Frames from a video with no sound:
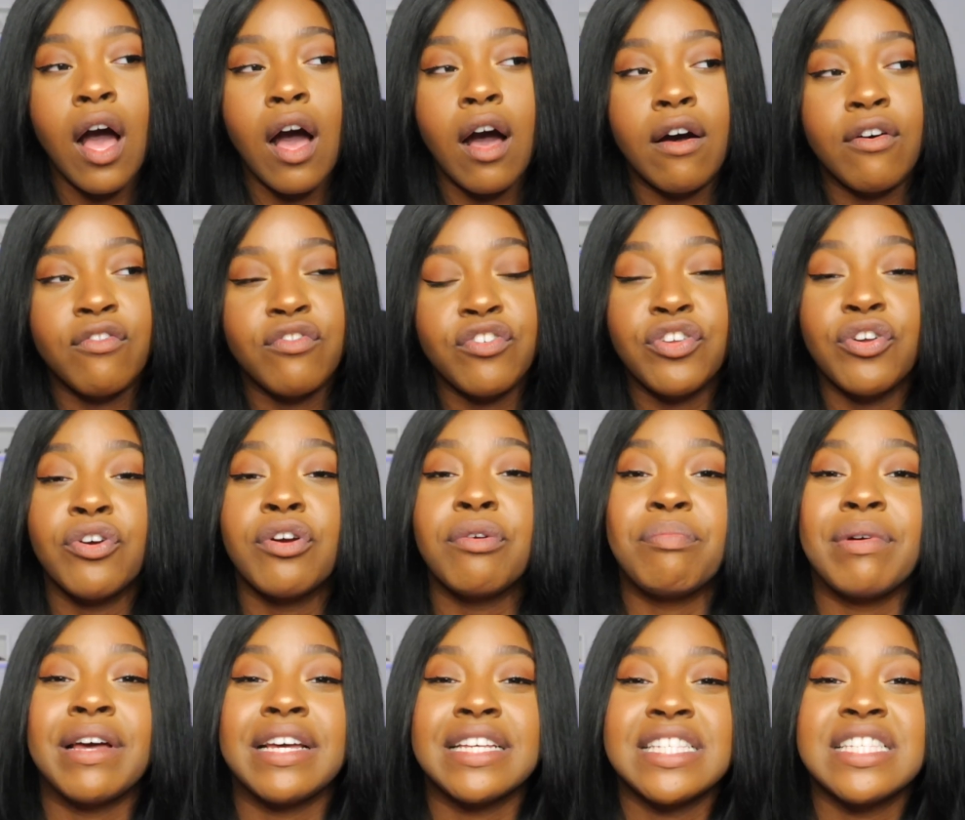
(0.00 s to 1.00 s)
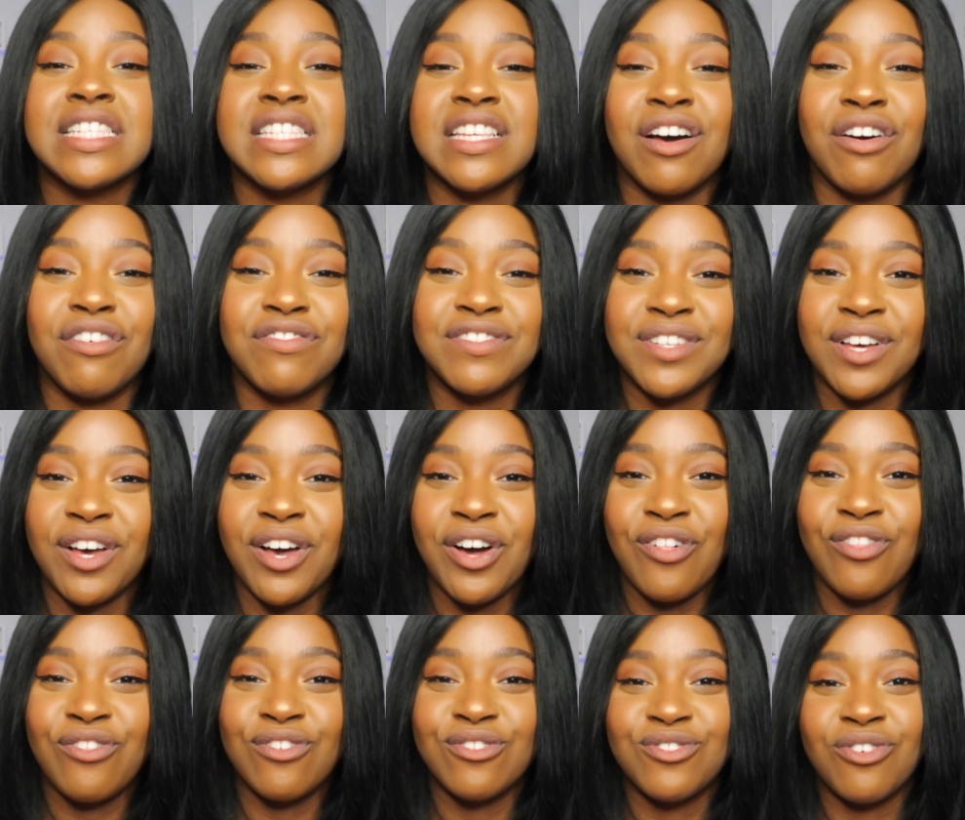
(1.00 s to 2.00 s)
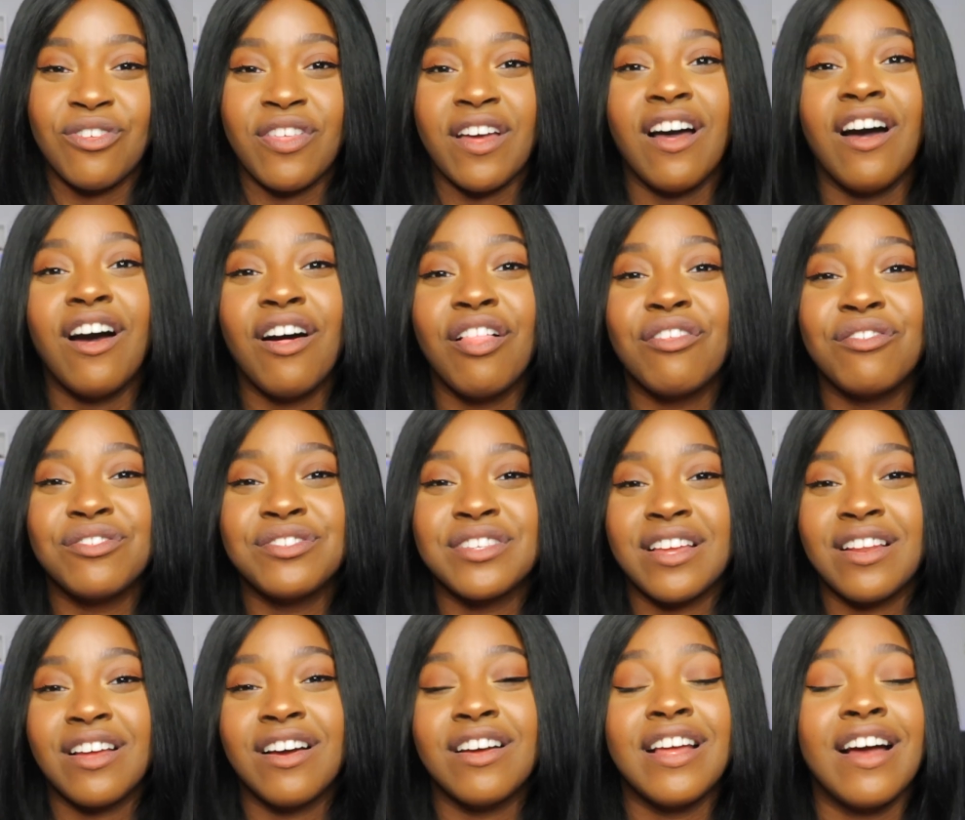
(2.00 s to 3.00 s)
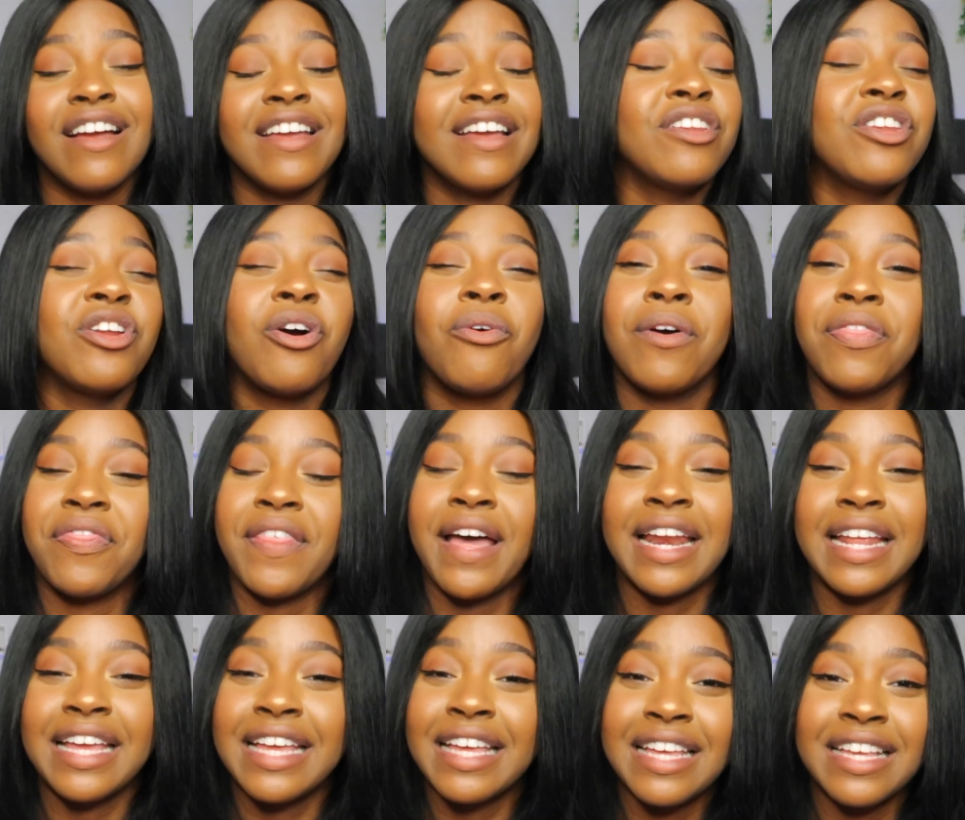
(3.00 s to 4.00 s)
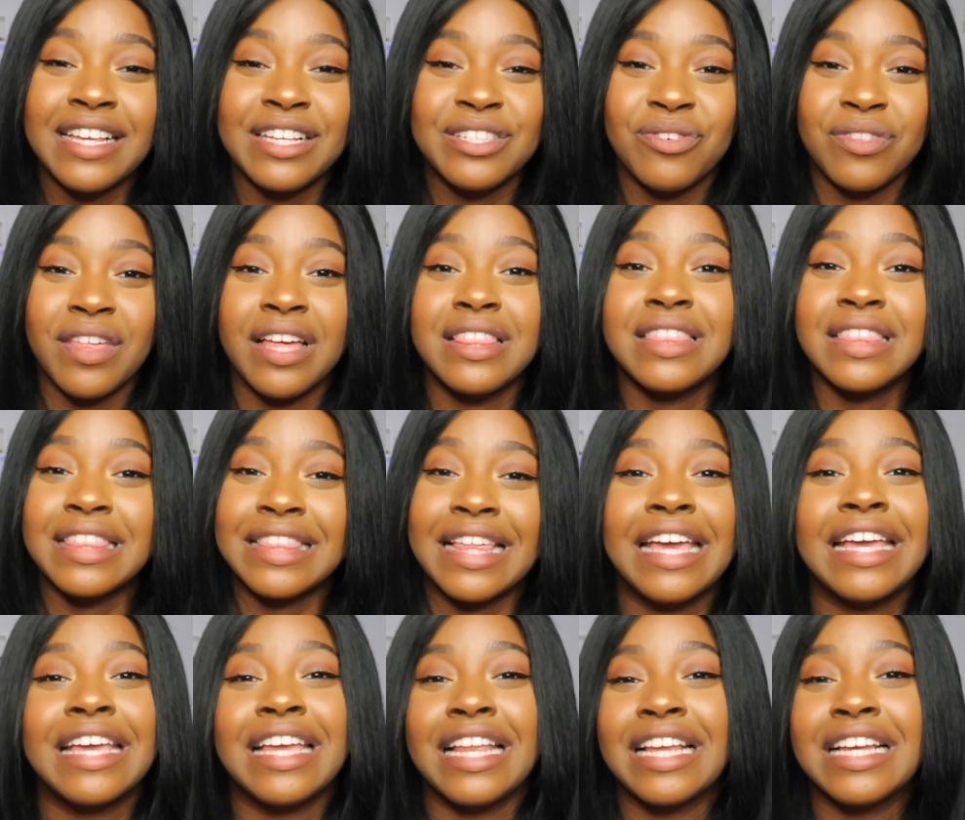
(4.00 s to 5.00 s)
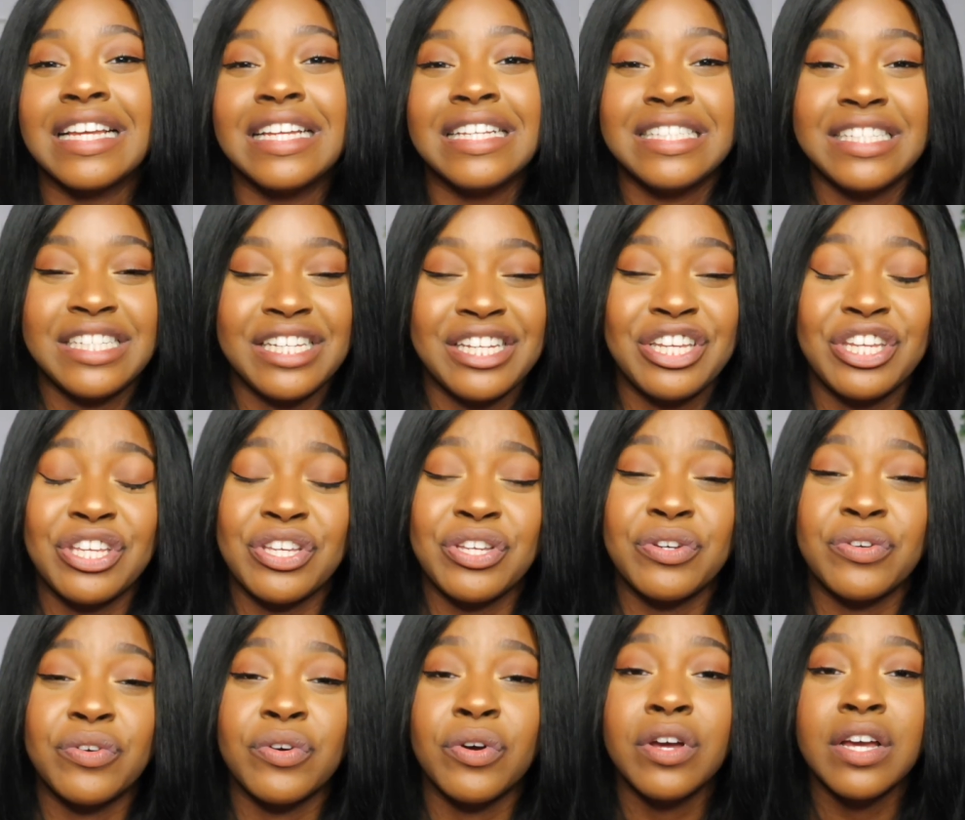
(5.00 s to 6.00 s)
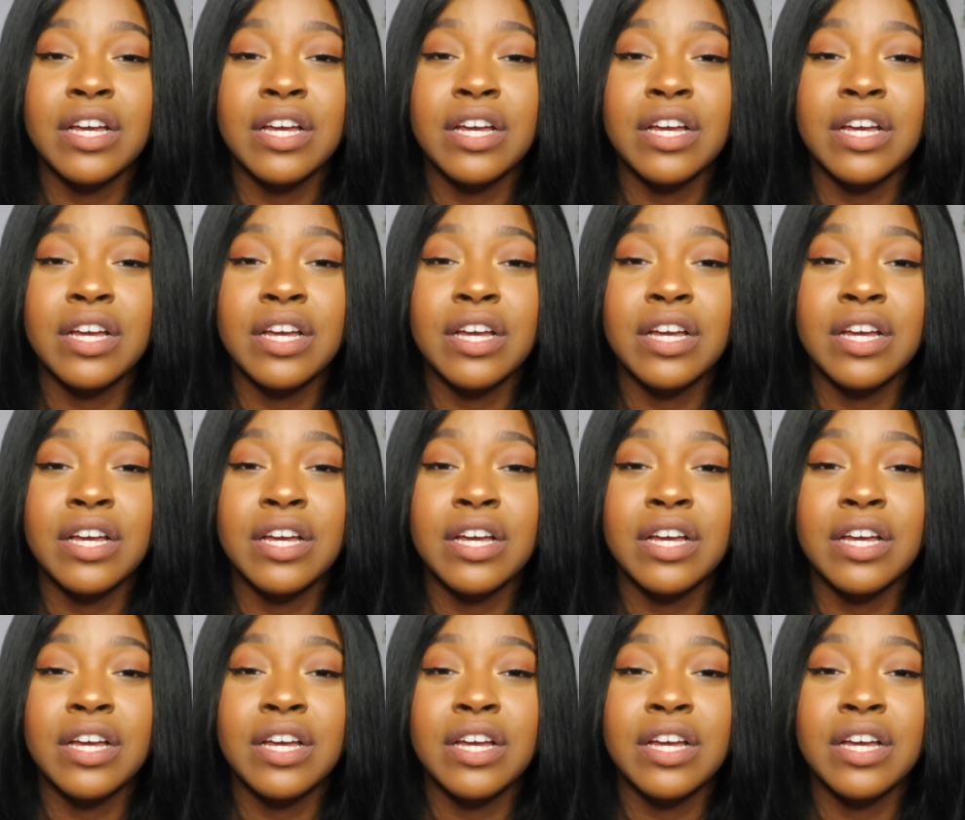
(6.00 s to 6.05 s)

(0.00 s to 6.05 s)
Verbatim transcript: of your best self to others, so that others can know what that is, so that they can continue